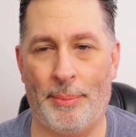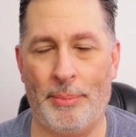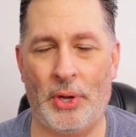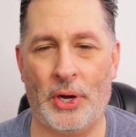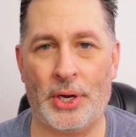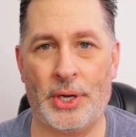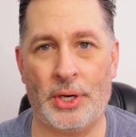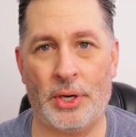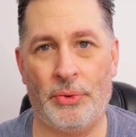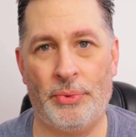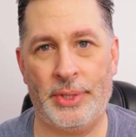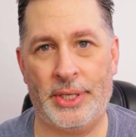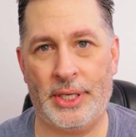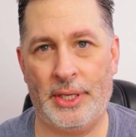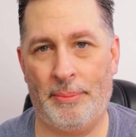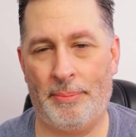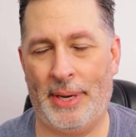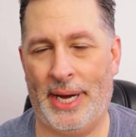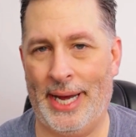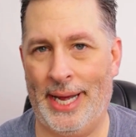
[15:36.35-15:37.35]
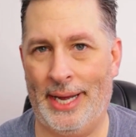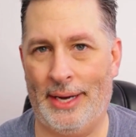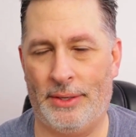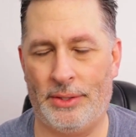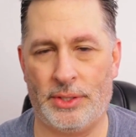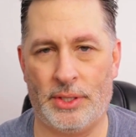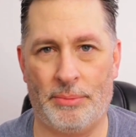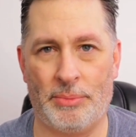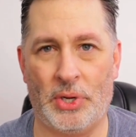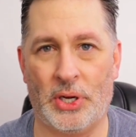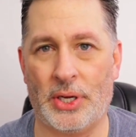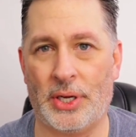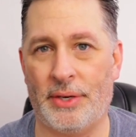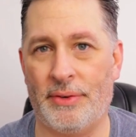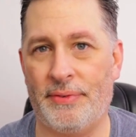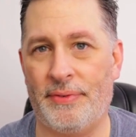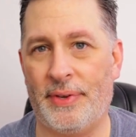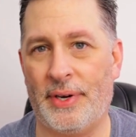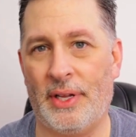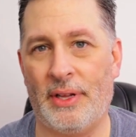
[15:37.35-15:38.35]
I'm not going to go into the BIOS, I'm not
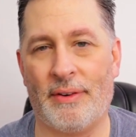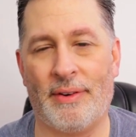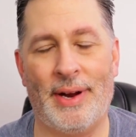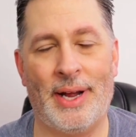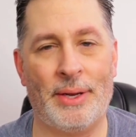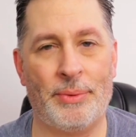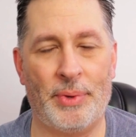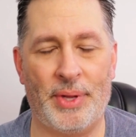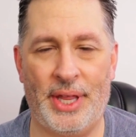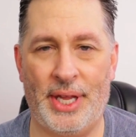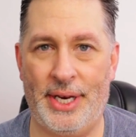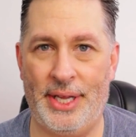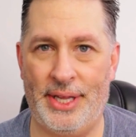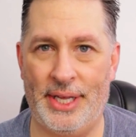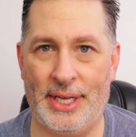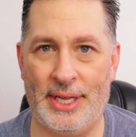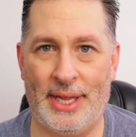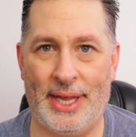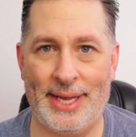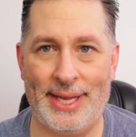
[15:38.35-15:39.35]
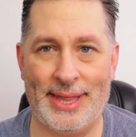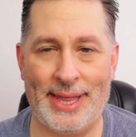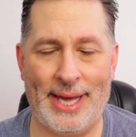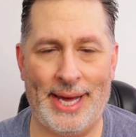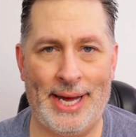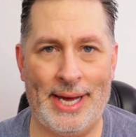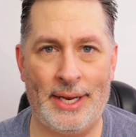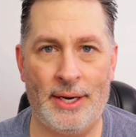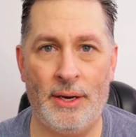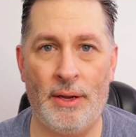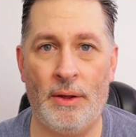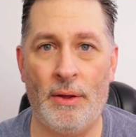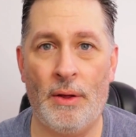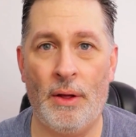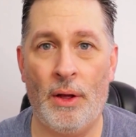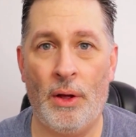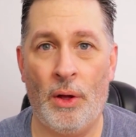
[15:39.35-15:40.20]
going to fiddle around with anything like that.